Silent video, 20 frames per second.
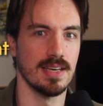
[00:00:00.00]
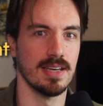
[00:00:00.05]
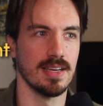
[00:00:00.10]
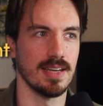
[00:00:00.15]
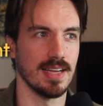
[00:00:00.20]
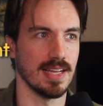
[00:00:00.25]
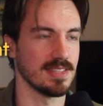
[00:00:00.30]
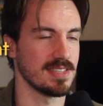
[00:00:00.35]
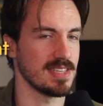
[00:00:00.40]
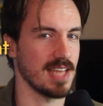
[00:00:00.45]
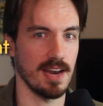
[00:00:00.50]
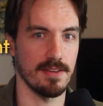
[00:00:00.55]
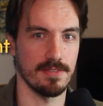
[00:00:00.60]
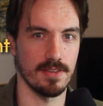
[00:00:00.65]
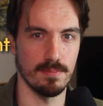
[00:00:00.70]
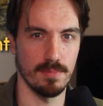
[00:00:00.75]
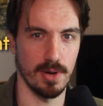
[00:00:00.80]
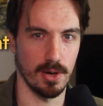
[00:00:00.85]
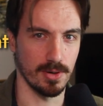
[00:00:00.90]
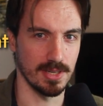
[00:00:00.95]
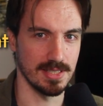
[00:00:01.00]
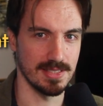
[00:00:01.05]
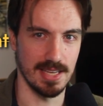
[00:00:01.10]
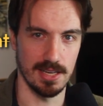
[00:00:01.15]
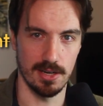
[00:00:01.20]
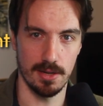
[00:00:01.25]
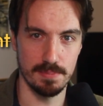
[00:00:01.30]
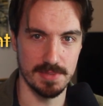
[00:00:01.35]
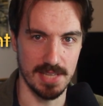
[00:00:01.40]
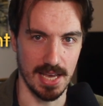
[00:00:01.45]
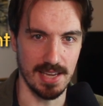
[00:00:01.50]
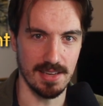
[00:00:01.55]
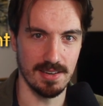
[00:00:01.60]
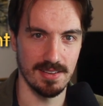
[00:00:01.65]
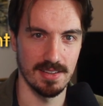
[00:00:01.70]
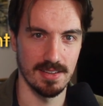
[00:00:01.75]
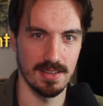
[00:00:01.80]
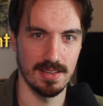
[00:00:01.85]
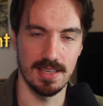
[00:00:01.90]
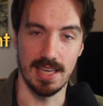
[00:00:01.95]
Instead of component did update,
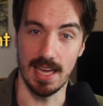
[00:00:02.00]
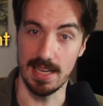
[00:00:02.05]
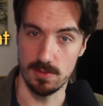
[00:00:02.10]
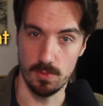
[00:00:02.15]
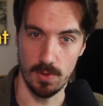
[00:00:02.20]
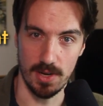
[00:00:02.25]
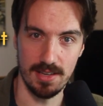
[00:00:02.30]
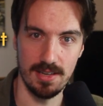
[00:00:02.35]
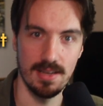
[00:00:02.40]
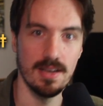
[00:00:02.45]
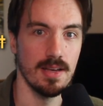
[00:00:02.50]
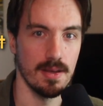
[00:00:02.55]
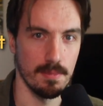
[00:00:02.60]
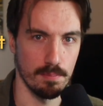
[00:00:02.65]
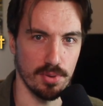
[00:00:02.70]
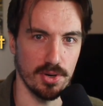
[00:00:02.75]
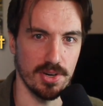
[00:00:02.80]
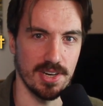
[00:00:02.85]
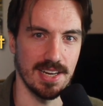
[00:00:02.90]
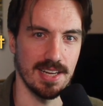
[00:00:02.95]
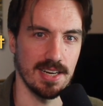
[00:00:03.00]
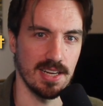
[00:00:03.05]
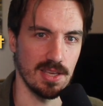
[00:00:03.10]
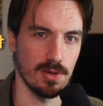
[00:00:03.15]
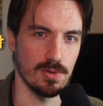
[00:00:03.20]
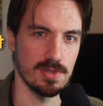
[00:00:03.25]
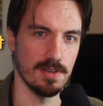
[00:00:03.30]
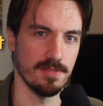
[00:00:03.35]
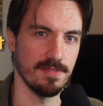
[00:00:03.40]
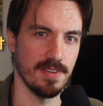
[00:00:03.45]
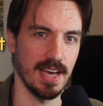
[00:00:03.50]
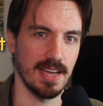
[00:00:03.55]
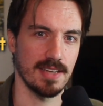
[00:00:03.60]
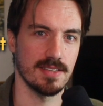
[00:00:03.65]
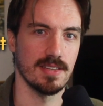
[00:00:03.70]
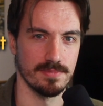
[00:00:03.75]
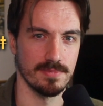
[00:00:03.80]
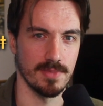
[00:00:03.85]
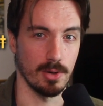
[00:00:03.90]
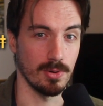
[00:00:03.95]
guess what? Put it in a useEffect,
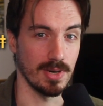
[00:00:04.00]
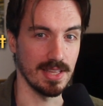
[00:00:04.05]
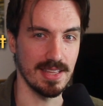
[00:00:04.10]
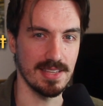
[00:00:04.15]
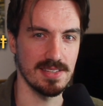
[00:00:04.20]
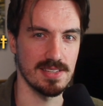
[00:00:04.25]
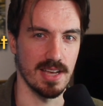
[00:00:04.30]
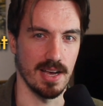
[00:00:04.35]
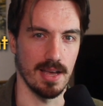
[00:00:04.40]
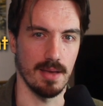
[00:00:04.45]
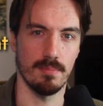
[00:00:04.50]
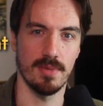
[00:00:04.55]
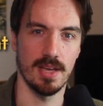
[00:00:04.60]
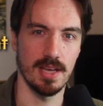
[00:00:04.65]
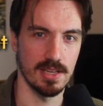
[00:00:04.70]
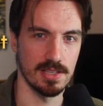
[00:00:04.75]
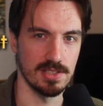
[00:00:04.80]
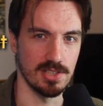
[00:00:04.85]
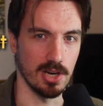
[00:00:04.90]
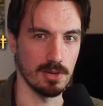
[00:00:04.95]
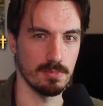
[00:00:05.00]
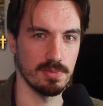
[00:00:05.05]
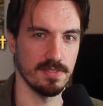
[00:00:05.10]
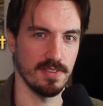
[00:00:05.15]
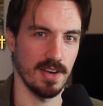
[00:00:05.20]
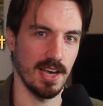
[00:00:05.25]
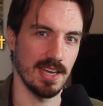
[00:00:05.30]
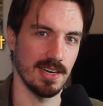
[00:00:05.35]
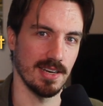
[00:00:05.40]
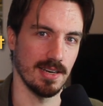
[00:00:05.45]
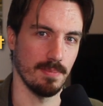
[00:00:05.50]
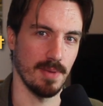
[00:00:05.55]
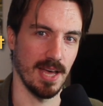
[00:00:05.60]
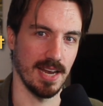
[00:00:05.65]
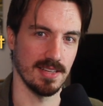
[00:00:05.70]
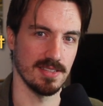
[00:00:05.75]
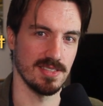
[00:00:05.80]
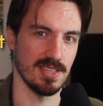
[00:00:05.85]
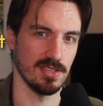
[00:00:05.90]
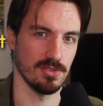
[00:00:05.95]
only this time, don't provide a
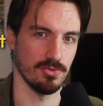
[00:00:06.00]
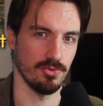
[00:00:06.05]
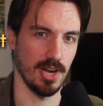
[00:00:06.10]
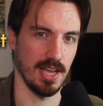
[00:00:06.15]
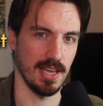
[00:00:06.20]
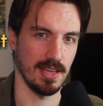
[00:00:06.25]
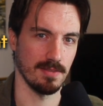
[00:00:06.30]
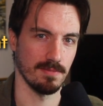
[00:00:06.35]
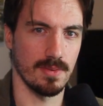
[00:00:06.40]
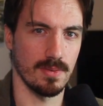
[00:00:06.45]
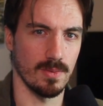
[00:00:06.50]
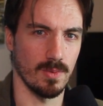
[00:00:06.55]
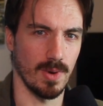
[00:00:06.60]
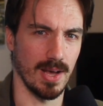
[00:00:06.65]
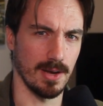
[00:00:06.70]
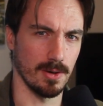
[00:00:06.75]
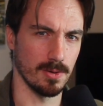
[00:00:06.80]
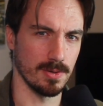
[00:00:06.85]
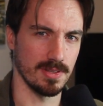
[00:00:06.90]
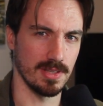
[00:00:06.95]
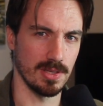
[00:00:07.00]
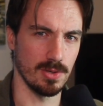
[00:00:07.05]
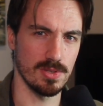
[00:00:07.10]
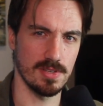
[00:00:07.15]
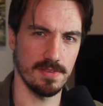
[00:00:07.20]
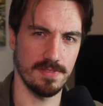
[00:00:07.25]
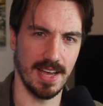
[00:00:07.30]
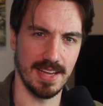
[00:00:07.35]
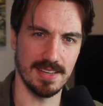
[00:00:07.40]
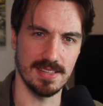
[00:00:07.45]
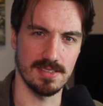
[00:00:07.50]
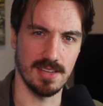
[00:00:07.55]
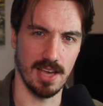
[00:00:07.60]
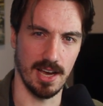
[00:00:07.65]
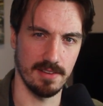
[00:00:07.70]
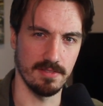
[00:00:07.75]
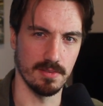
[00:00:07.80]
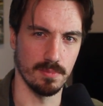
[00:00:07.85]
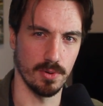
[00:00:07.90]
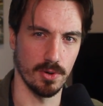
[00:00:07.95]
dependencies array. Wow, useEffect is kind
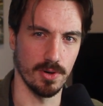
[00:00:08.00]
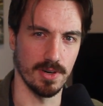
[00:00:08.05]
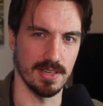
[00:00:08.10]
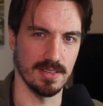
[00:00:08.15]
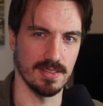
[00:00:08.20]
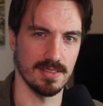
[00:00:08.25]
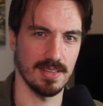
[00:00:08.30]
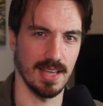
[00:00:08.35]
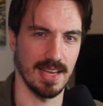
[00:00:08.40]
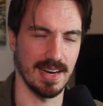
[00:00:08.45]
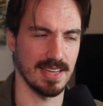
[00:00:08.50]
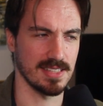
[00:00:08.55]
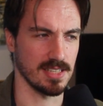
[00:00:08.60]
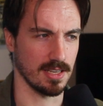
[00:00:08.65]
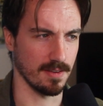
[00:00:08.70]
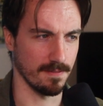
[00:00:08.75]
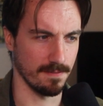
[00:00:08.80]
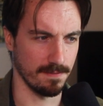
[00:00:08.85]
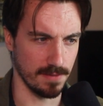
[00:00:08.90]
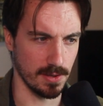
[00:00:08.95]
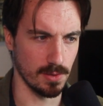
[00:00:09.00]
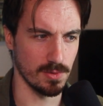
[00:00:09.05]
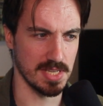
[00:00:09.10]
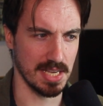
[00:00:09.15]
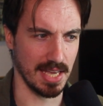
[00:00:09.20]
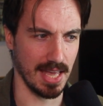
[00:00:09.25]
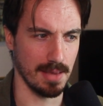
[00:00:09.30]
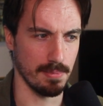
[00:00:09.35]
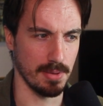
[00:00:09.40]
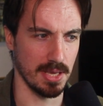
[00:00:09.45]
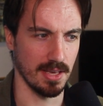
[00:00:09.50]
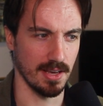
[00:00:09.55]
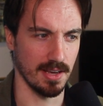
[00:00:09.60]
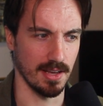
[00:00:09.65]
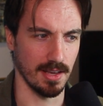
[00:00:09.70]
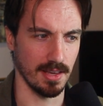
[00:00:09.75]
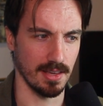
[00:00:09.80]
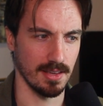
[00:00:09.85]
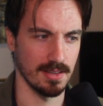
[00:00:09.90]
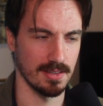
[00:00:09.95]
of important and has a confusing
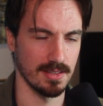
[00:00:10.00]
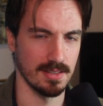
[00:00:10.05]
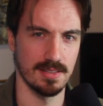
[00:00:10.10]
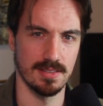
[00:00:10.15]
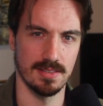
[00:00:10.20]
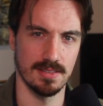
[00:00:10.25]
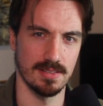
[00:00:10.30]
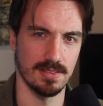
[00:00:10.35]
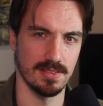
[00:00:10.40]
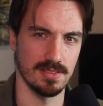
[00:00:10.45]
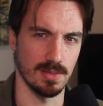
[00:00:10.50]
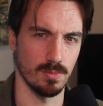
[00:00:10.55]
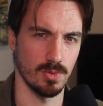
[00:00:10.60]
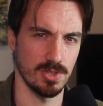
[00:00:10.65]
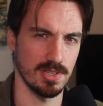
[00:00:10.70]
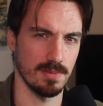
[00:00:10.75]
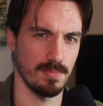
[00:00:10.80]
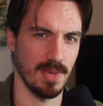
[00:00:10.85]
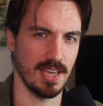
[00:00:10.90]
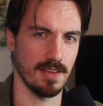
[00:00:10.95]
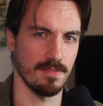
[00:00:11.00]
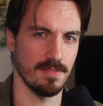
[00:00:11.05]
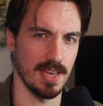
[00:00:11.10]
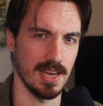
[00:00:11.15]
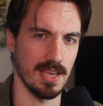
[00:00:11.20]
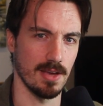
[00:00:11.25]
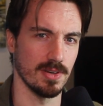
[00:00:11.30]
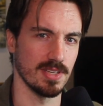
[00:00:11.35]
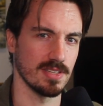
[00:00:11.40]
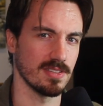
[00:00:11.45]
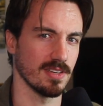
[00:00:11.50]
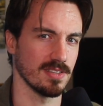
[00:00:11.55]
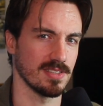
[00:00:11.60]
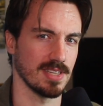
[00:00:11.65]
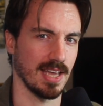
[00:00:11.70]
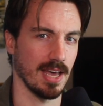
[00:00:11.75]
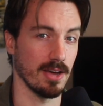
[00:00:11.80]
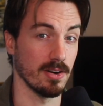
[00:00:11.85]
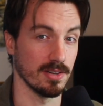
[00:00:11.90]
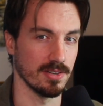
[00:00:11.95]
API. Someone should make a video discussing
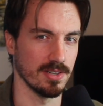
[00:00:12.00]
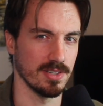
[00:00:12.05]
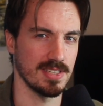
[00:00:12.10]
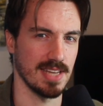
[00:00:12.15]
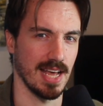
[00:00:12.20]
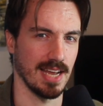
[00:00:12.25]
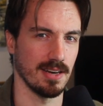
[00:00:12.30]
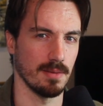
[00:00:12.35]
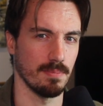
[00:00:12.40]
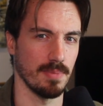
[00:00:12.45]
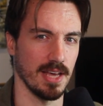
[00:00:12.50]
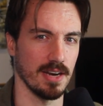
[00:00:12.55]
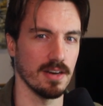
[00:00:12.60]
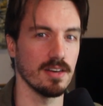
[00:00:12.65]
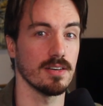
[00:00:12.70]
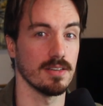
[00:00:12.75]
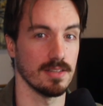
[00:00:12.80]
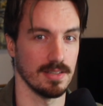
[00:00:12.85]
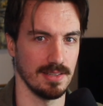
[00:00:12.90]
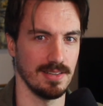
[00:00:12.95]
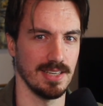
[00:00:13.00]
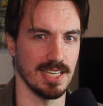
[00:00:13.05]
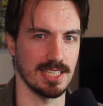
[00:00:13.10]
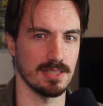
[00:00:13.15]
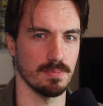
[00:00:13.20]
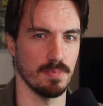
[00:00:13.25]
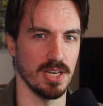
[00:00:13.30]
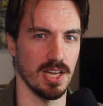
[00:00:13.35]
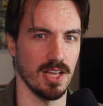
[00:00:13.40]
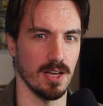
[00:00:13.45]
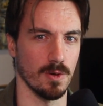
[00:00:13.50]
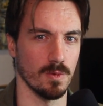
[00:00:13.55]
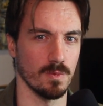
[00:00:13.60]
how to understand it better, linked below.